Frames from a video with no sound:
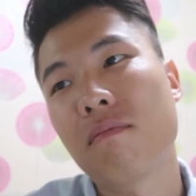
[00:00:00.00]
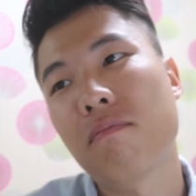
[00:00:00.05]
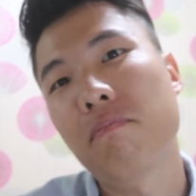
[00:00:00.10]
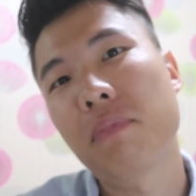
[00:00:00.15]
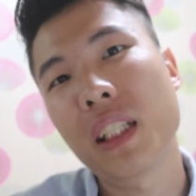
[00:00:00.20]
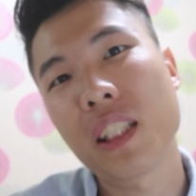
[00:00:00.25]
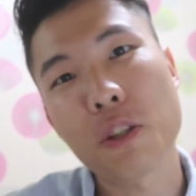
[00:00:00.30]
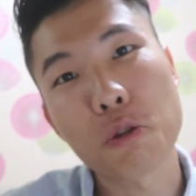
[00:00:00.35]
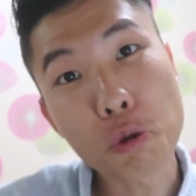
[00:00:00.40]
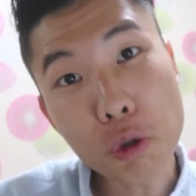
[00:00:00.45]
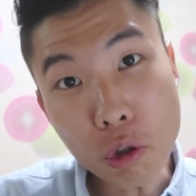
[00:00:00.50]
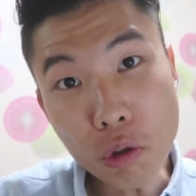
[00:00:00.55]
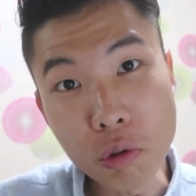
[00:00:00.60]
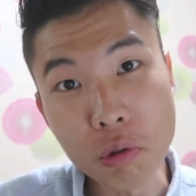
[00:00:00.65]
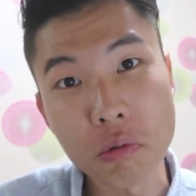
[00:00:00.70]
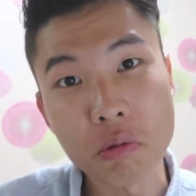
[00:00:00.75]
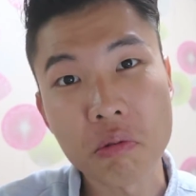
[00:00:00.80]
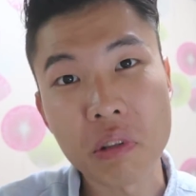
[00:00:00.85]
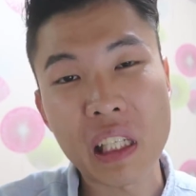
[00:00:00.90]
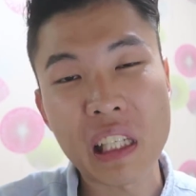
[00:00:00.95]
But you
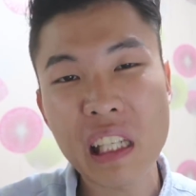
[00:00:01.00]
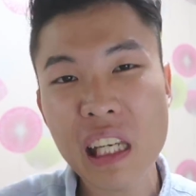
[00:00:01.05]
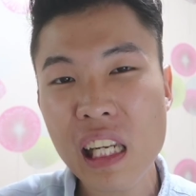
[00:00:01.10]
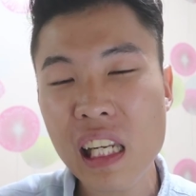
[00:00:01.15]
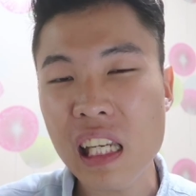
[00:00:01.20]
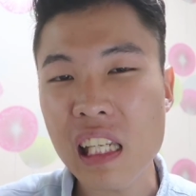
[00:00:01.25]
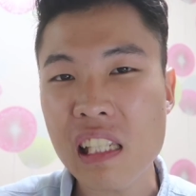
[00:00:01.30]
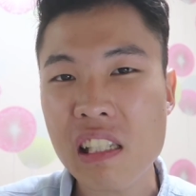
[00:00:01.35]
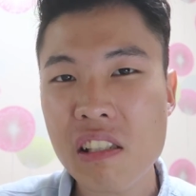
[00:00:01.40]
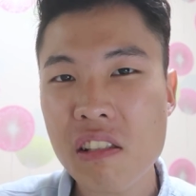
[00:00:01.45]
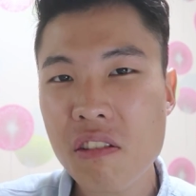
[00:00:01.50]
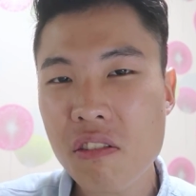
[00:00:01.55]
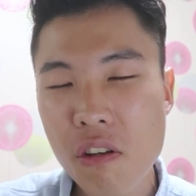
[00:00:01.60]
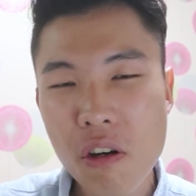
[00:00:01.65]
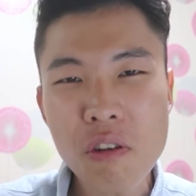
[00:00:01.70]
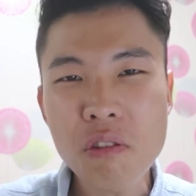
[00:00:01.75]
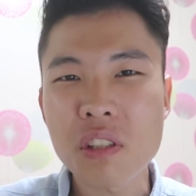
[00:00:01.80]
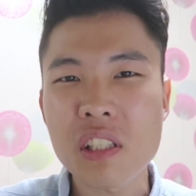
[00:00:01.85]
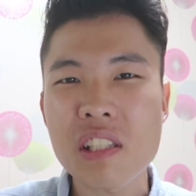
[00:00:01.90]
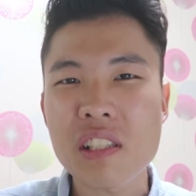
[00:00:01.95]
do, and that is
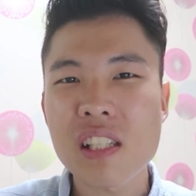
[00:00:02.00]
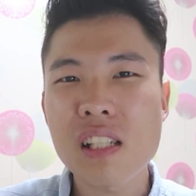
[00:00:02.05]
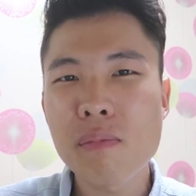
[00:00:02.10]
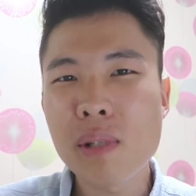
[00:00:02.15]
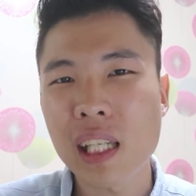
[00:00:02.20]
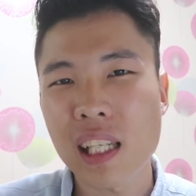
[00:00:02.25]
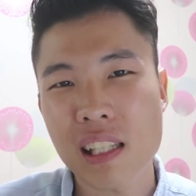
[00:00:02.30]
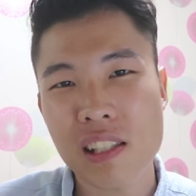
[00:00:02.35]
so disturbing.